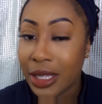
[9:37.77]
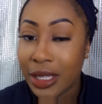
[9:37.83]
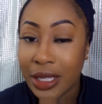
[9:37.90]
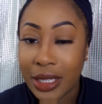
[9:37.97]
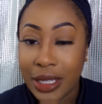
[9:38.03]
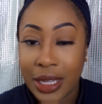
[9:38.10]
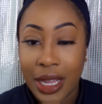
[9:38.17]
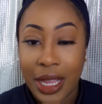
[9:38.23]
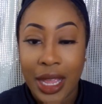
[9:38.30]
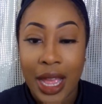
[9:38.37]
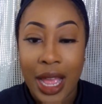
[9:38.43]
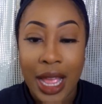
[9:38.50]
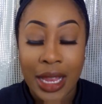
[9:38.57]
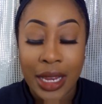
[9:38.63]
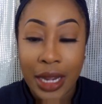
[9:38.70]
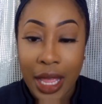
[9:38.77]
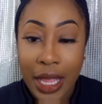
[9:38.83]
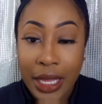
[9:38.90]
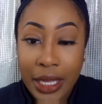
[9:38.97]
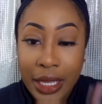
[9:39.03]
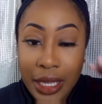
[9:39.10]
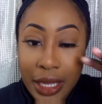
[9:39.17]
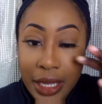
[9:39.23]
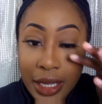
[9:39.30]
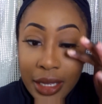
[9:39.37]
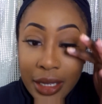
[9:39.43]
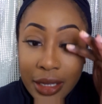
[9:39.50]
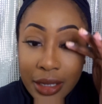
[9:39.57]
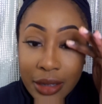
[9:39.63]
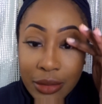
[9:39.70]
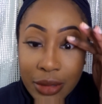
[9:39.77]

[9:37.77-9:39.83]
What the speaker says: Yeah, I like it.